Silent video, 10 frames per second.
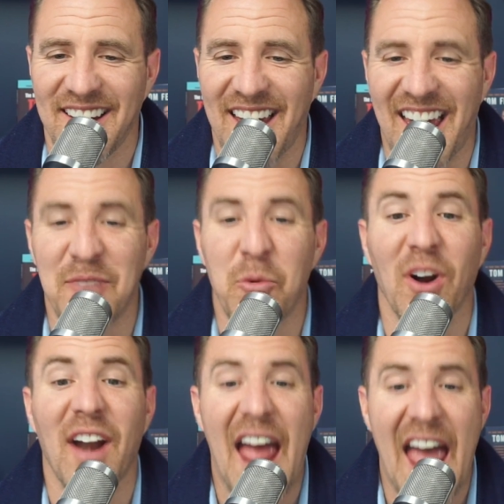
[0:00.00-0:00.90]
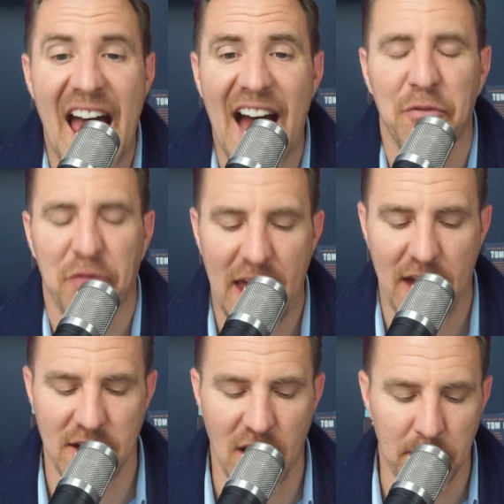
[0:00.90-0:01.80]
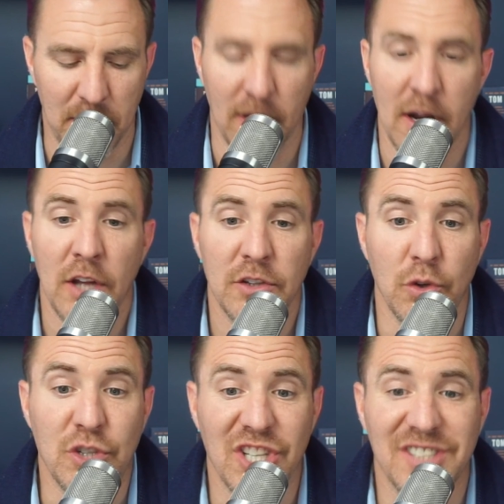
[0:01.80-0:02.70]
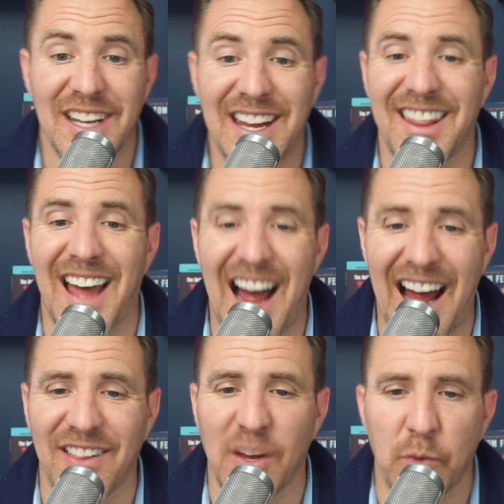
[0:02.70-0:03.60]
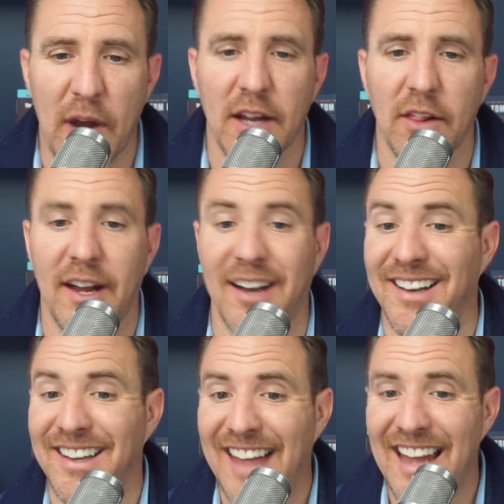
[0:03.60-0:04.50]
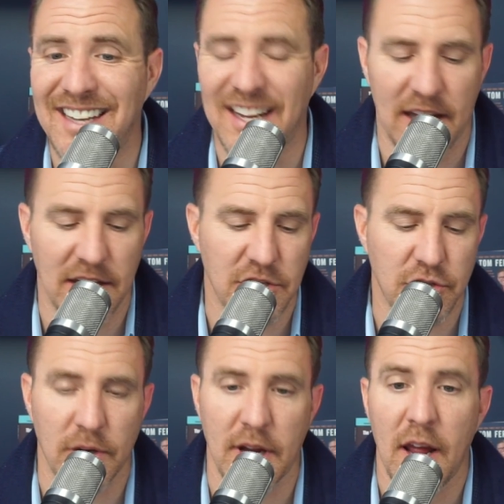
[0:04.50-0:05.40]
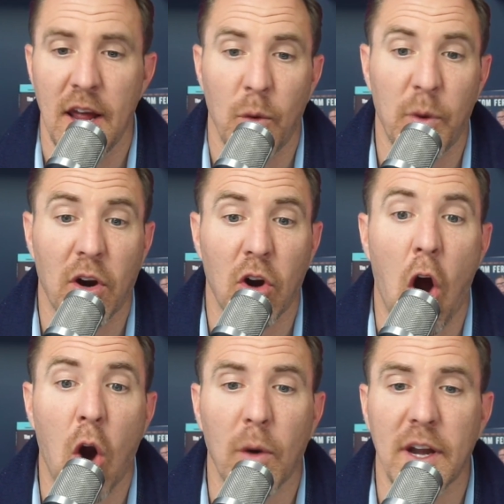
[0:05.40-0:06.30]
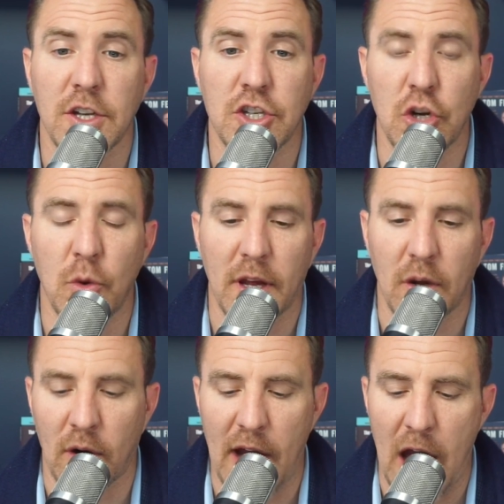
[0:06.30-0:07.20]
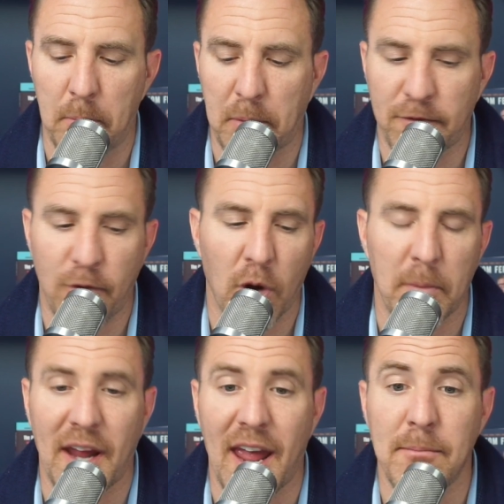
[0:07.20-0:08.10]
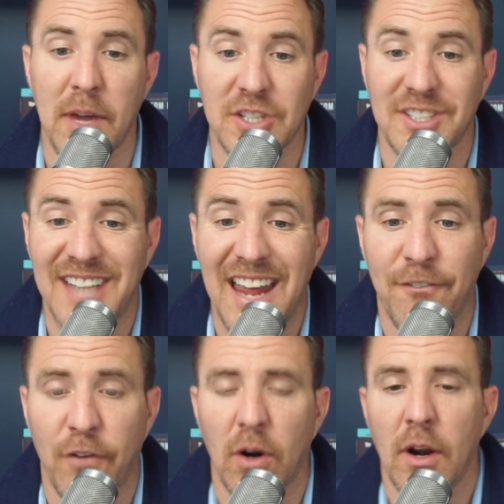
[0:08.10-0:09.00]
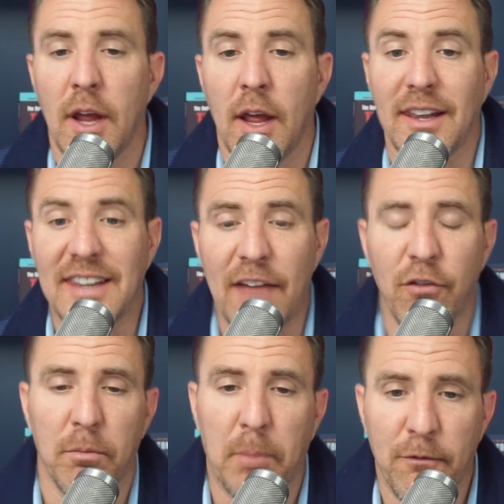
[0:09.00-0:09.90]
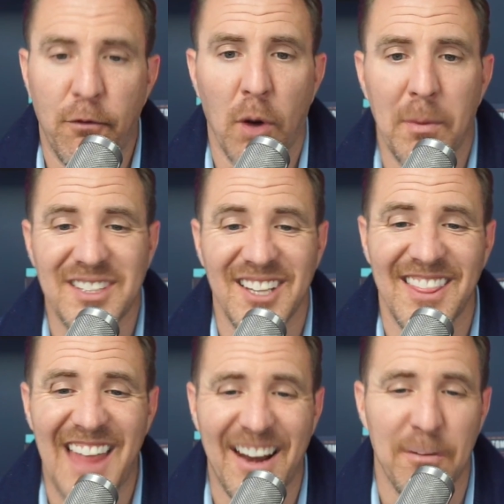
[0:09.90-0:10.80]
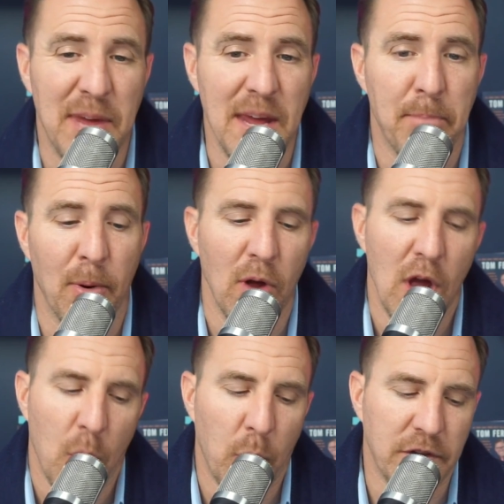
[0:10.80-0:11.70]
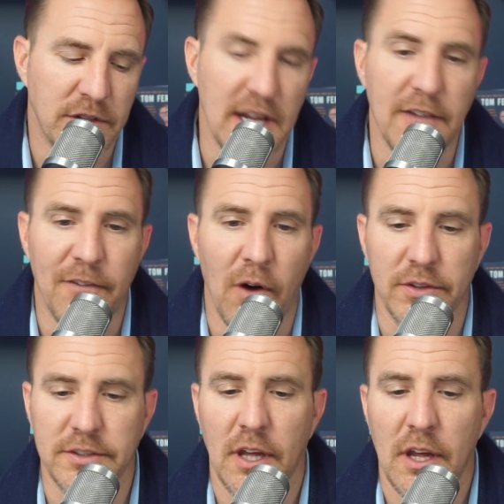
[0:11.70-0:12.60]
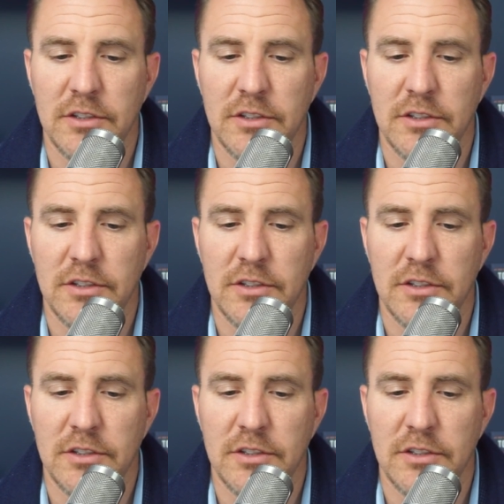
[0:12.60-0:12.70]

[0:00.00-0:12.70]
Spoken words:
And we're half that number. So just in the highly regulated lending industry, we are already doing or outperforming a much safer level of performance and that of people with defaults.